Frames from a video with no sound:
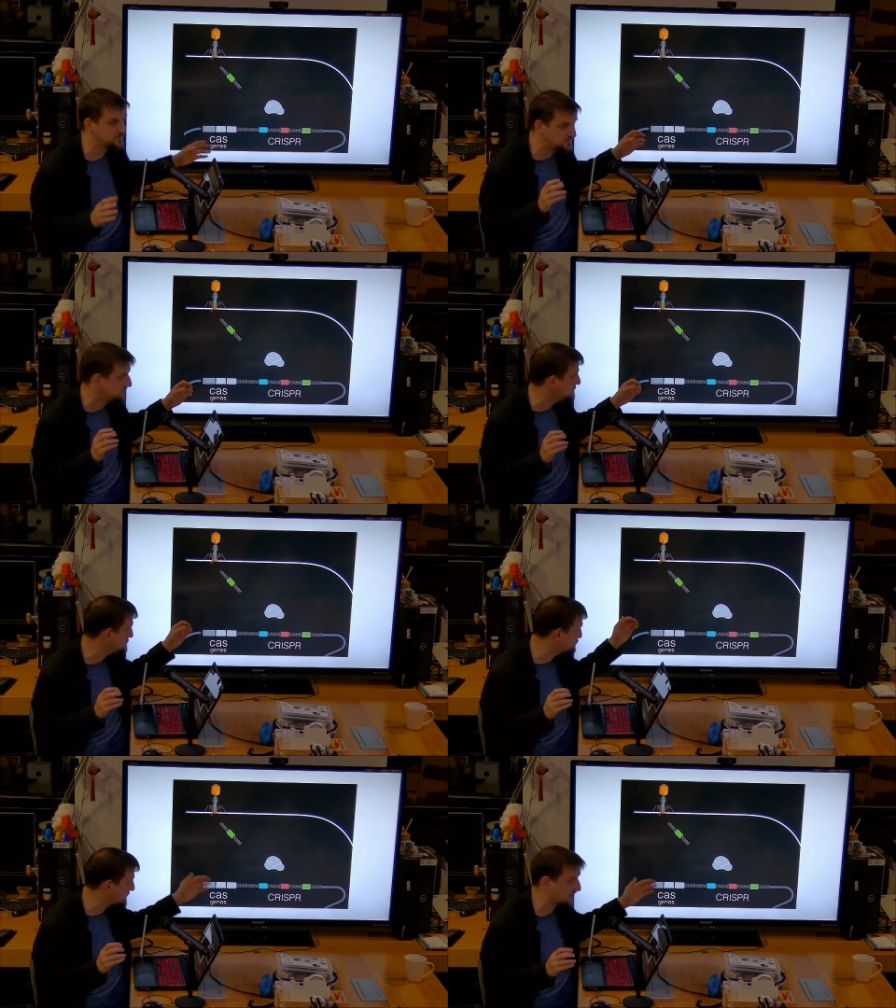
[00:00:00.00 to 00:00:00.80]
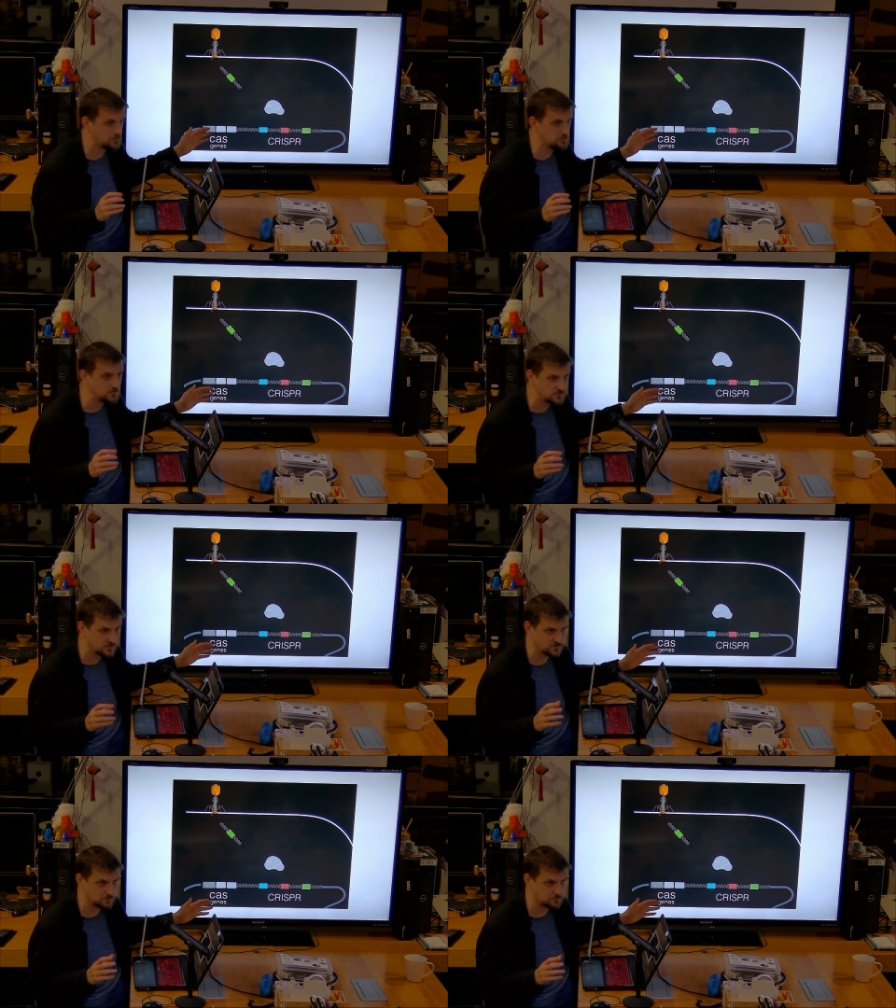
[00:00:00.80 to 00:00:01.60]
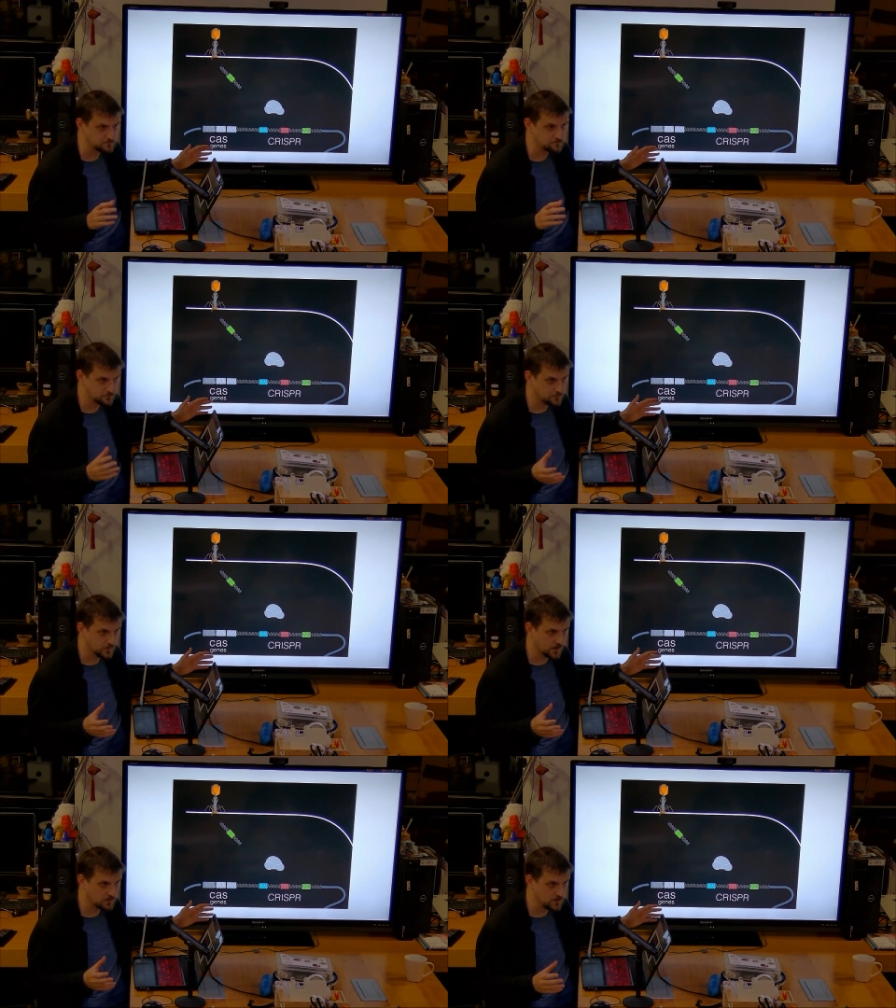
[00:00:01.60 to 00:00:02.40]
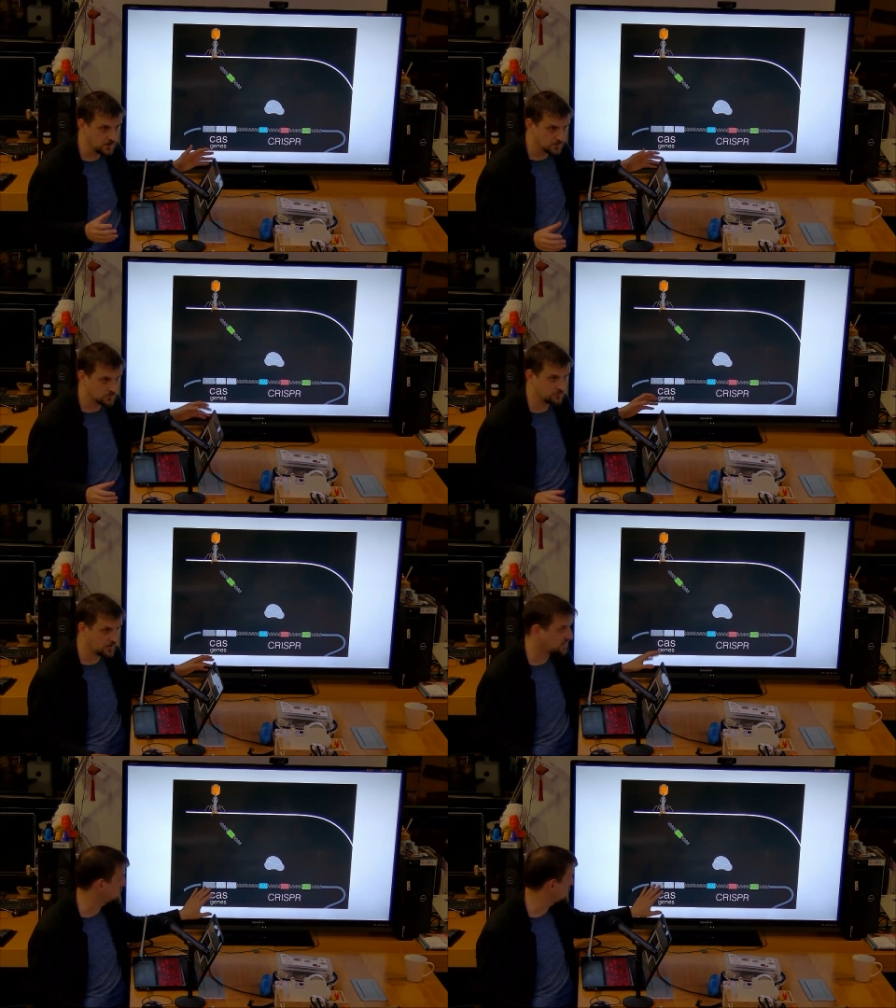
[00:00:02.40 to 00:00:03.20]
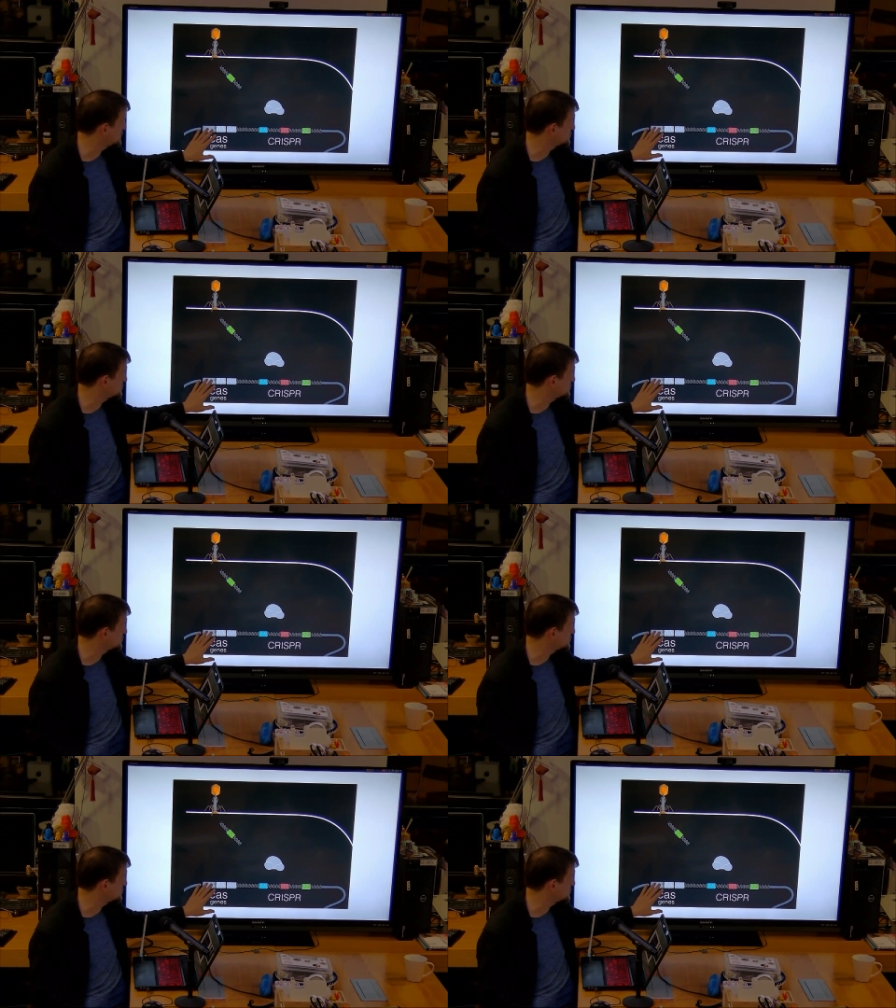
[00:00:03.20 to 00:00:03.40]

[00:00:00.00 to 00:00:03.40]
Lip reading: genetic immune system, yeah? So we found out that it's just a